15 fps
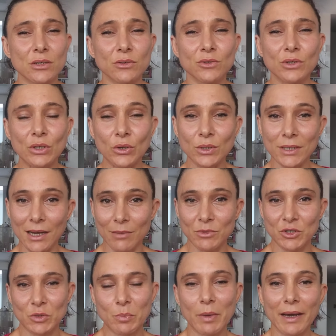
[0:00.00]
do not come
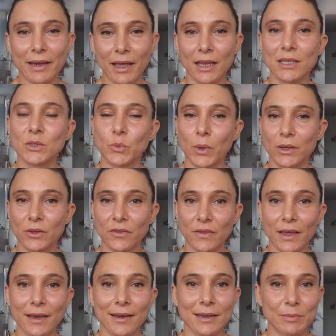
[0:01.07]
to mind when you
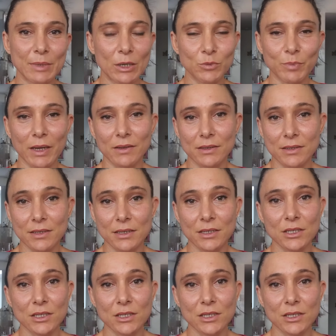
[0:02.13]
think about balancing.